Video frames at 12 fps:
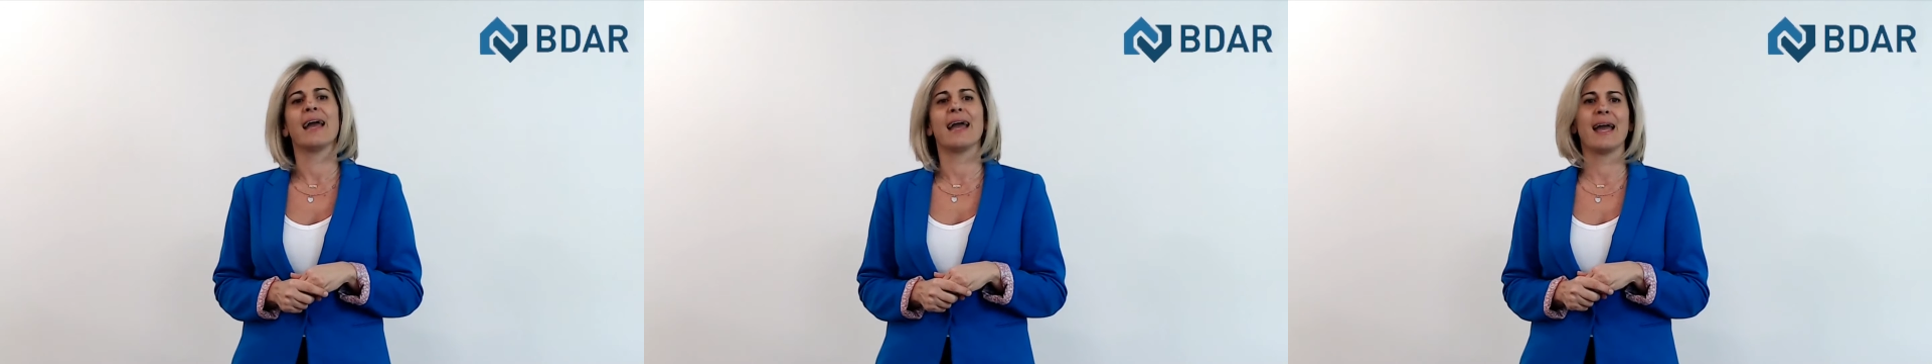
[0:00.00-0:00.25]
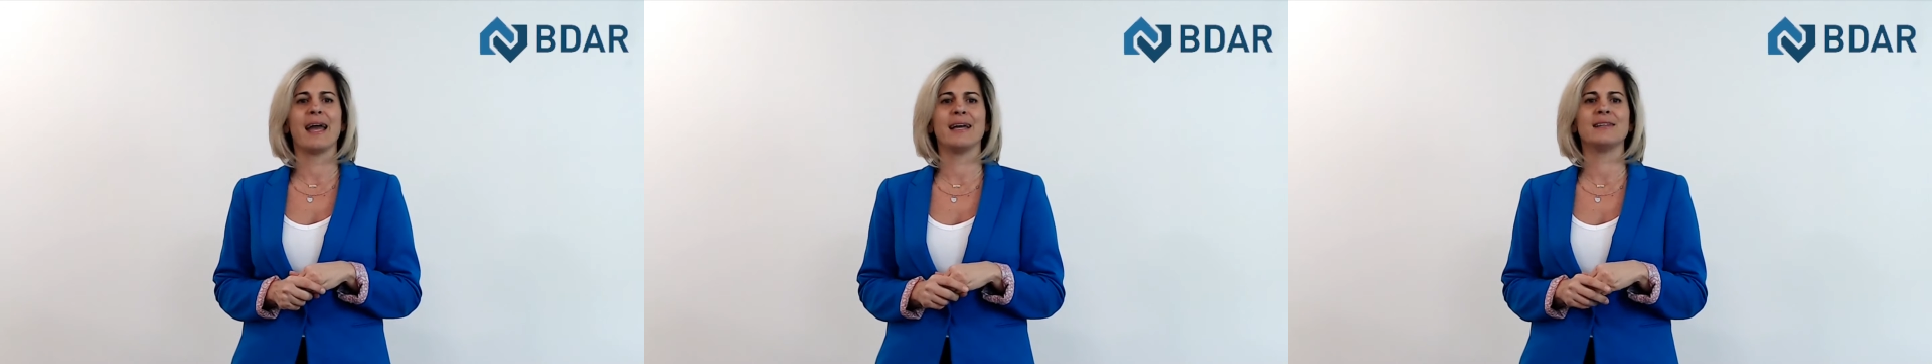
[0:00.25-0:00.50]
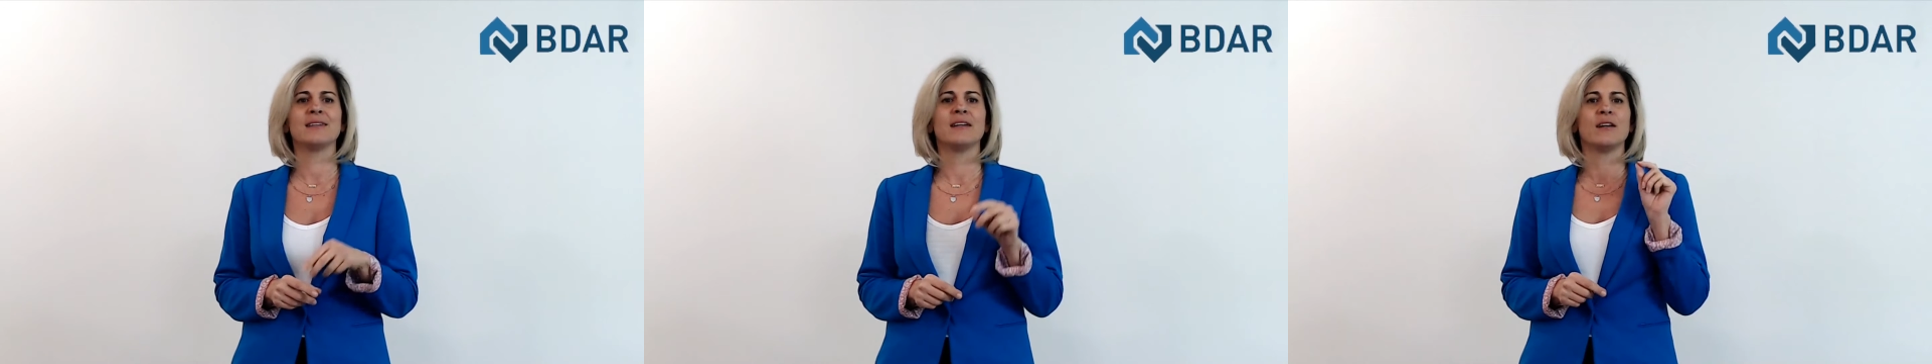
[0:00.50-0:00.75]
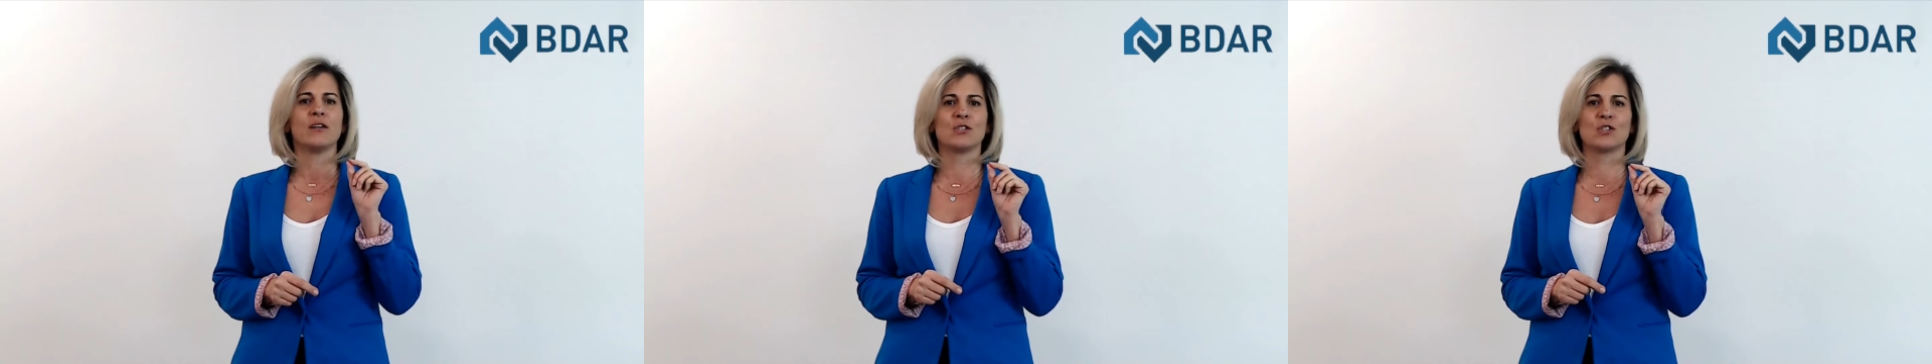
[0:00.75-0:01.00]
and
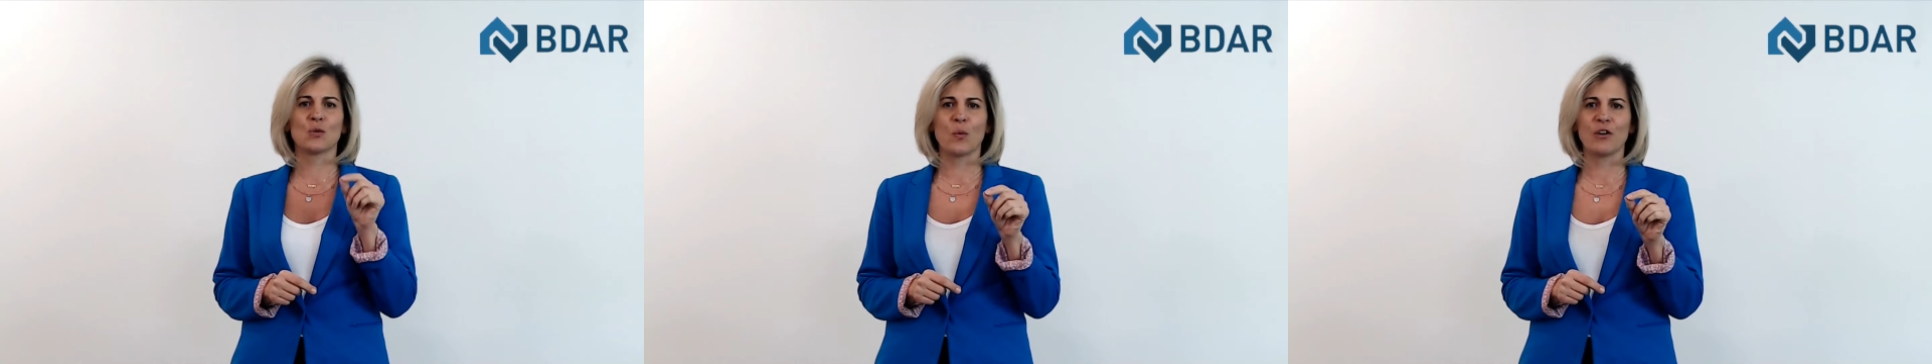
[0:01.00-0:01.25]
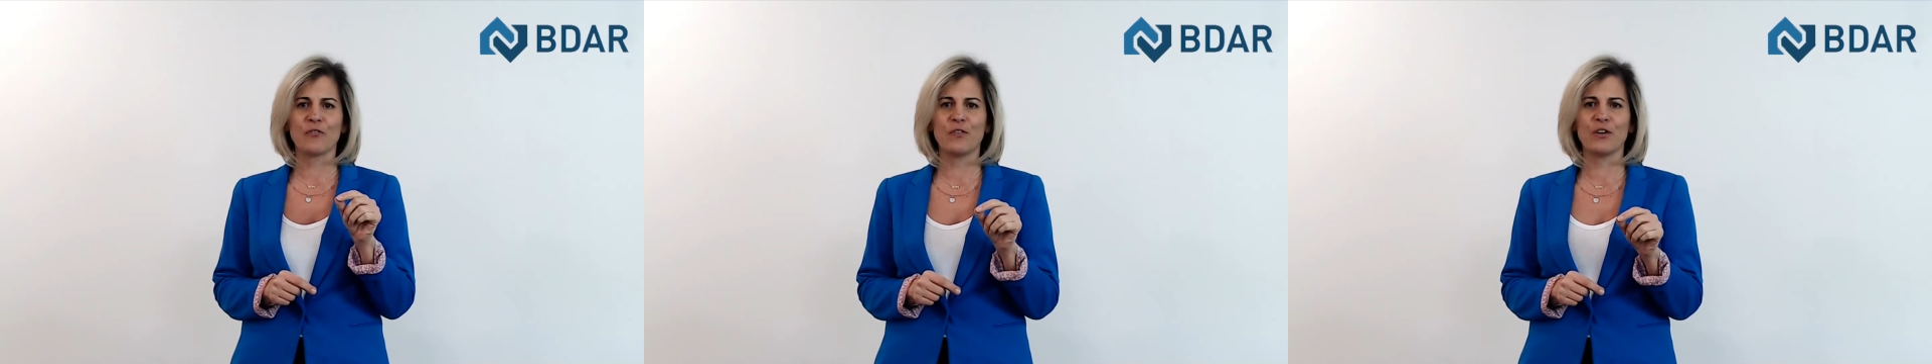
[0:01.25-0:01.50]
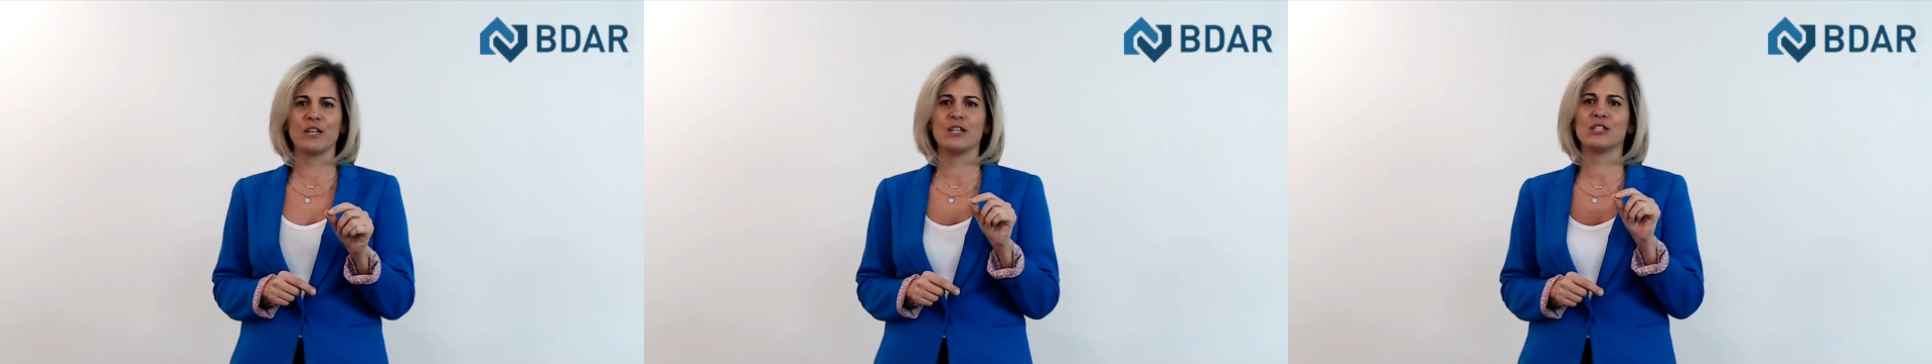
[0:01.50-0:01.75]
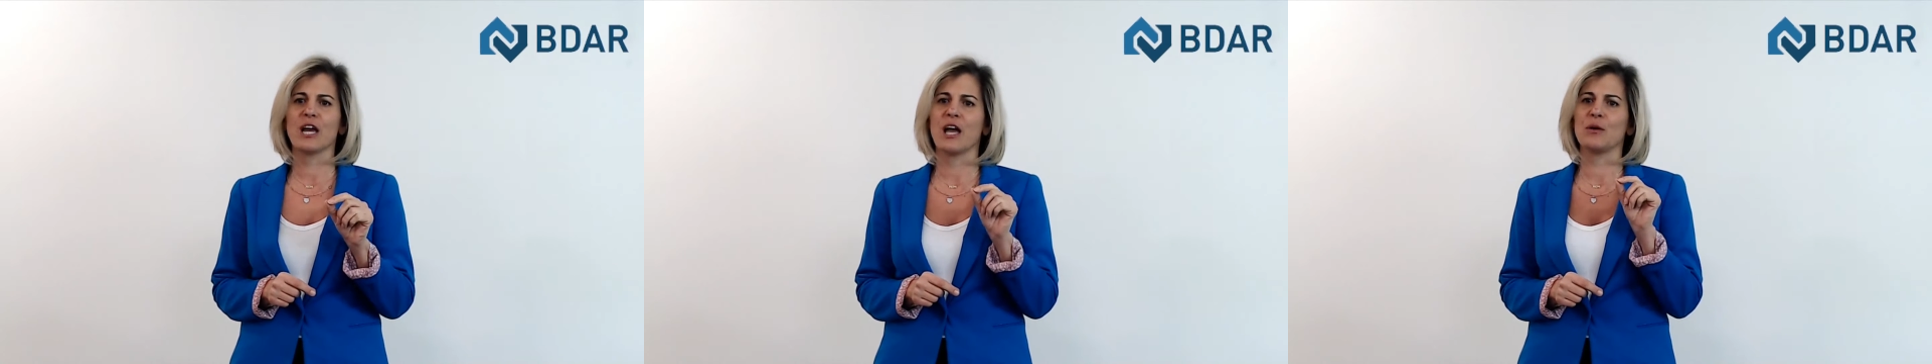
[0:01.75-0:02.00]
Square
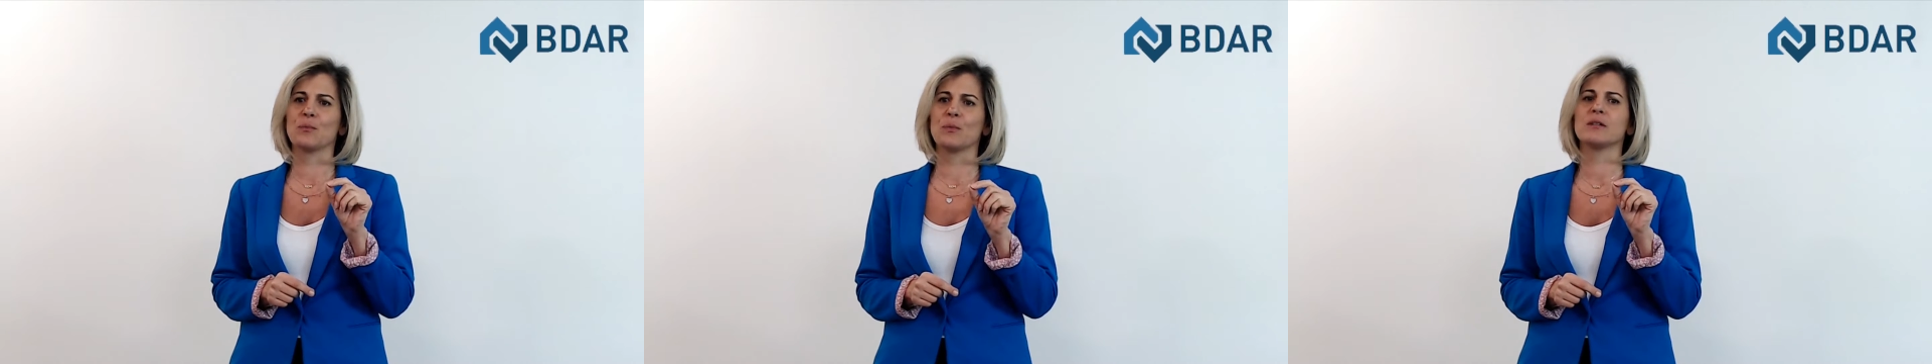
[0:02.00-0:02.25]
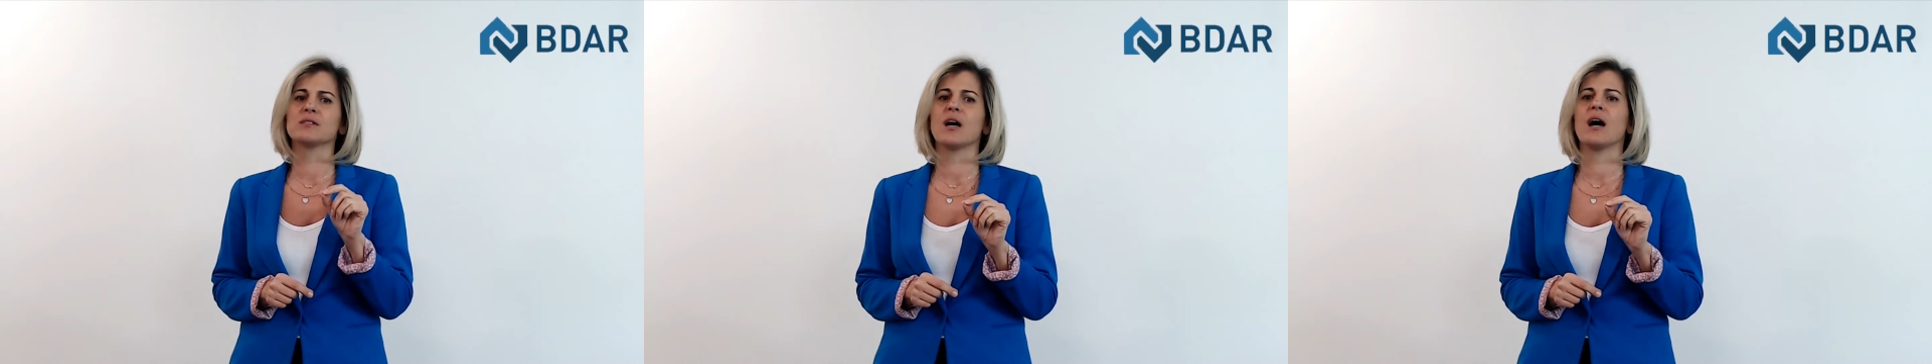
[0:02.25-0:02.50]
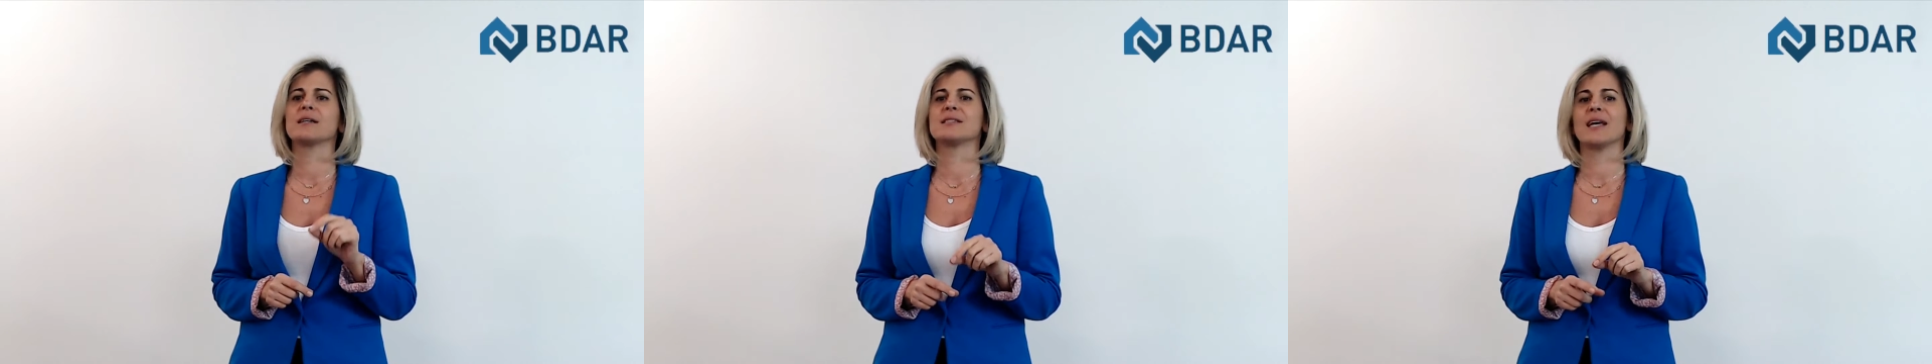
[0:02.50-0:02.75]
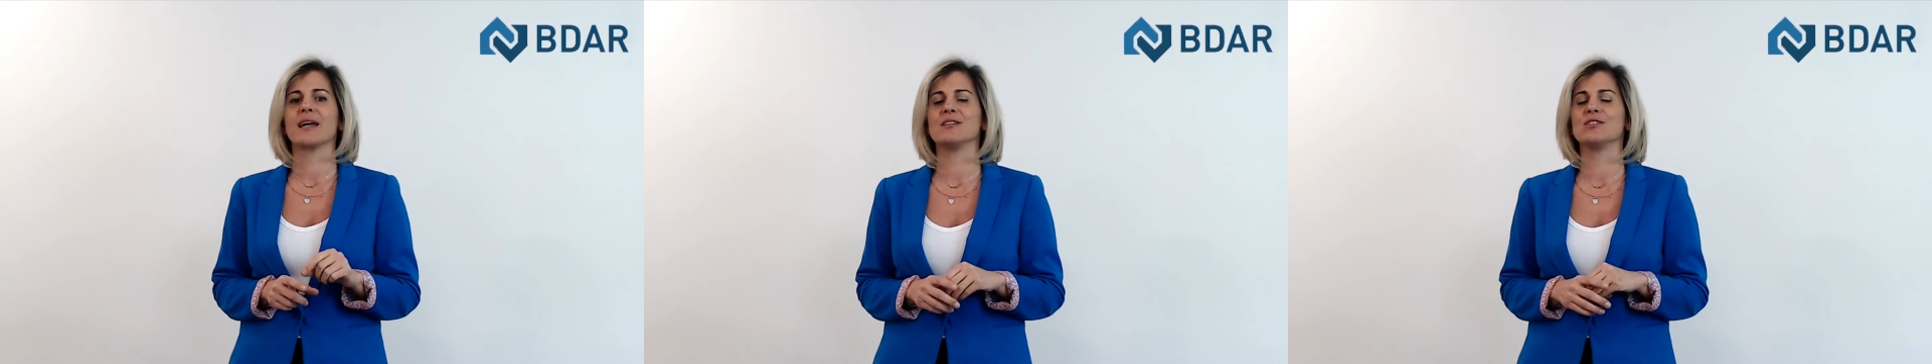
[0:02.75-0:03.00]
Footage and Real Talk
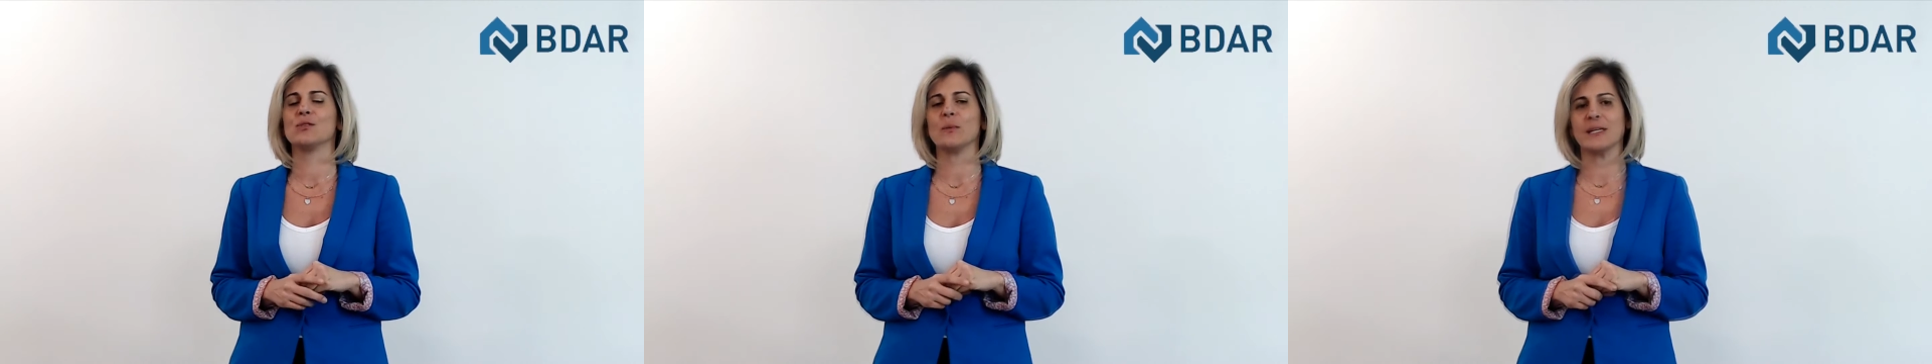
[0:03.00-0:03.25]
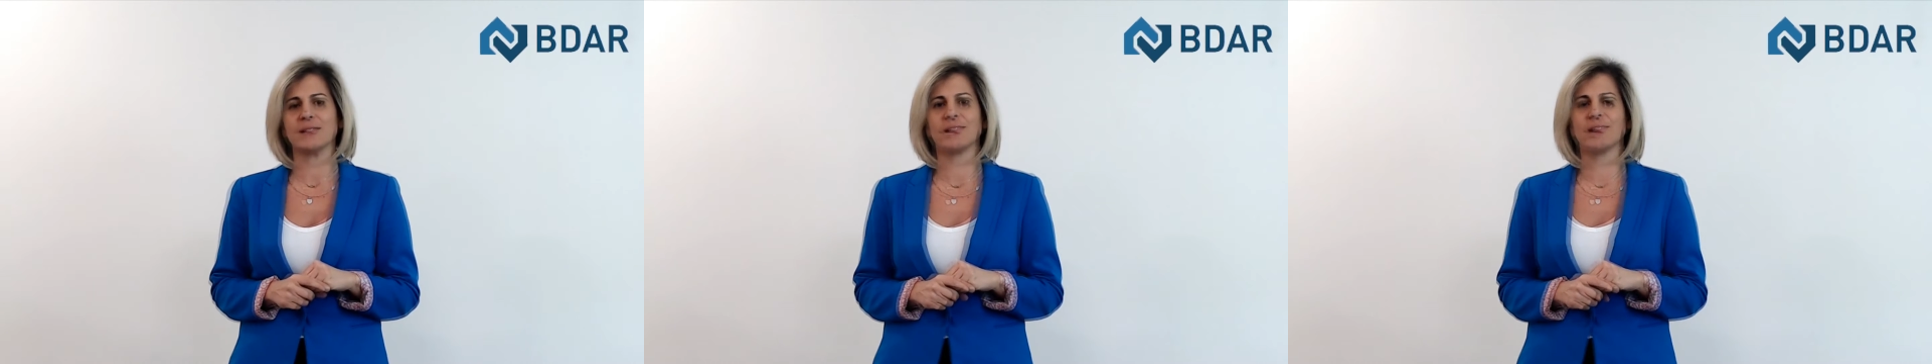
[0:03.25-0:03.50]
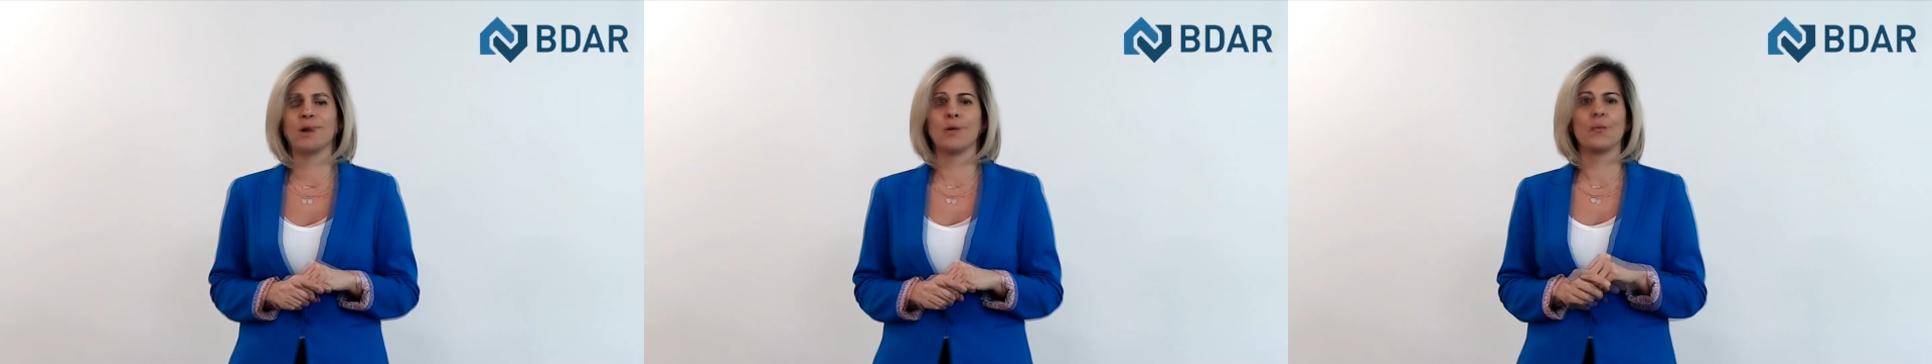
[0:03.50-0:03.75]
Second Suites.